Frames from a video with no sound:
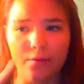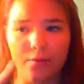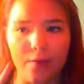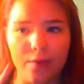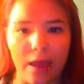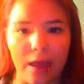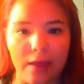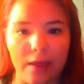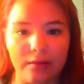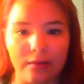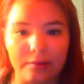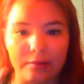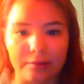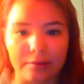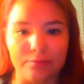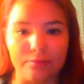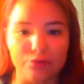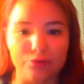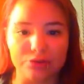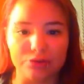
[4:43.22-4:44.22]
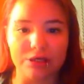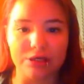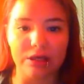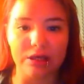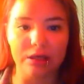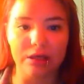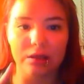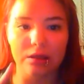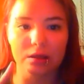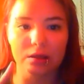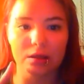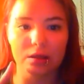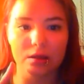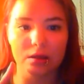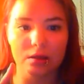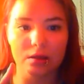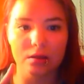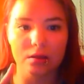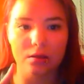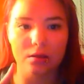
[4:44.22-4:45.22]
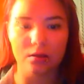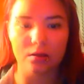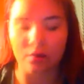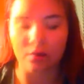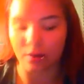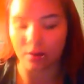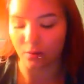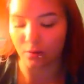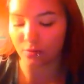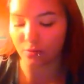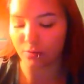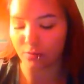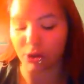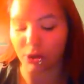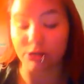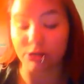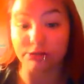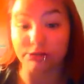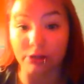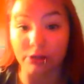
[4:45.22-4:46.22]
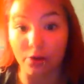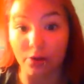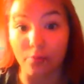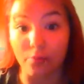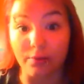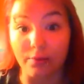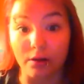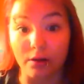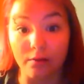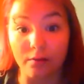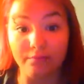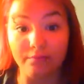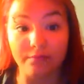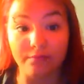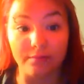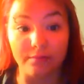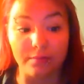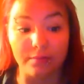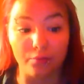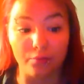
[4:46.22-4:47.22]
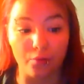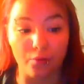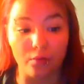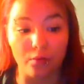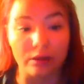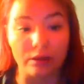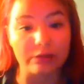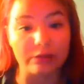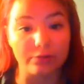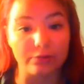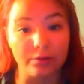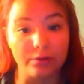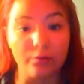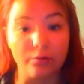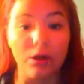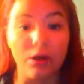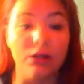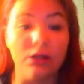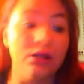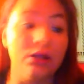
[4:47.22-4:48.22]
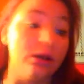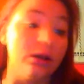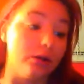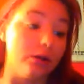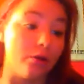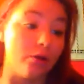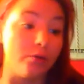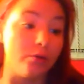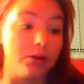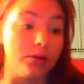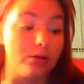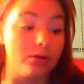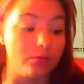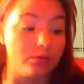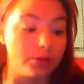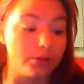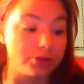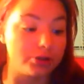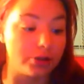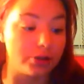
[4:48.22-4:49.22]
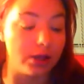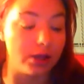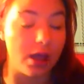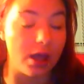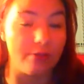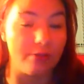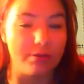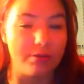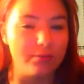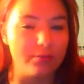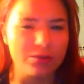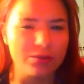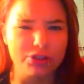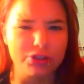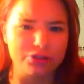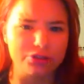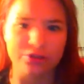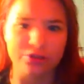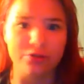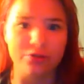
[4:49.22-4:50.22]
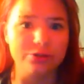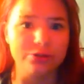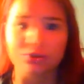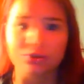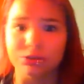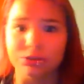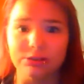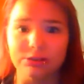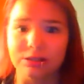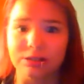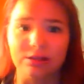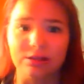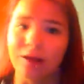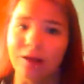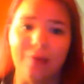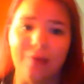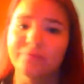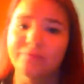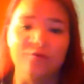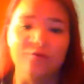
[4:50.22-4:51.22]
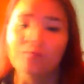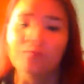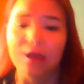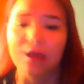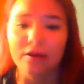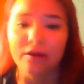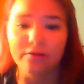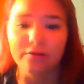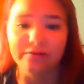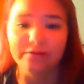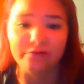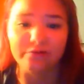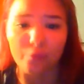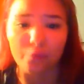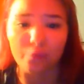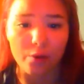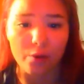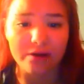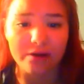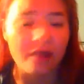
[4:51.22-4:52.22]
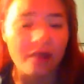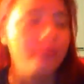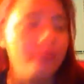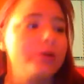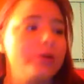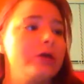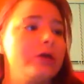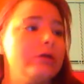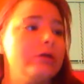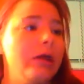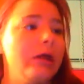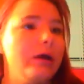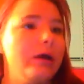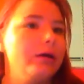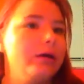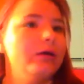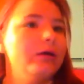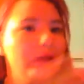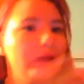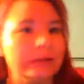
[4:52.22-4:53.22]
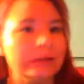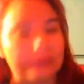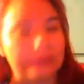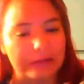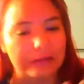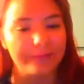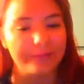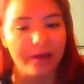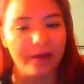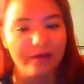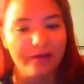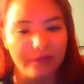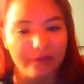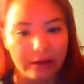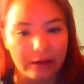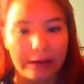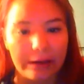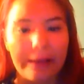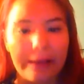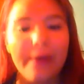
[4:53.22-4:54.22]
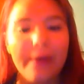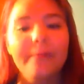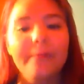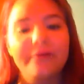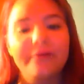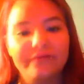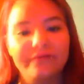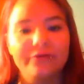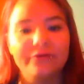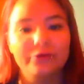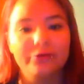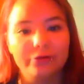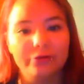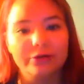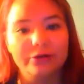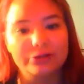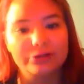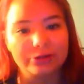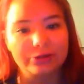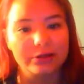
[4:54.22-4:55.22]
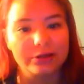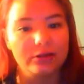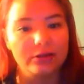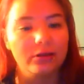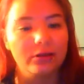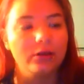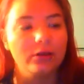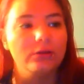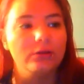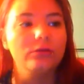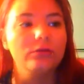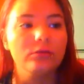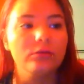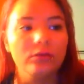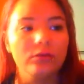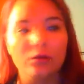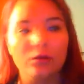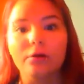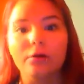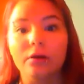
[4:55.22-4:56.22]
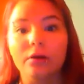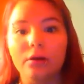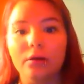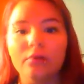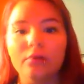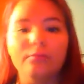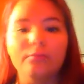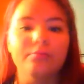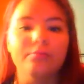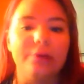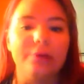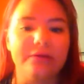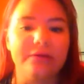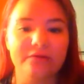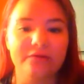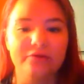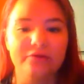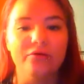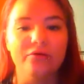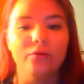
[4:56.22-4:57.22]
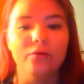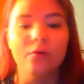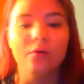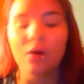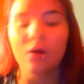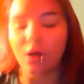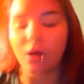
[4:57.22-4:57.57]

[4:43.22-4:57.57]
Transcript: and they play music, and all the bars open up to people who are like 21 and go in there and want to drink. And people can drink on the streets. Like, the cops don't care. This is the one day where they're like, oh, let them have it. But if you're underage drinking, then they're gonna bust you.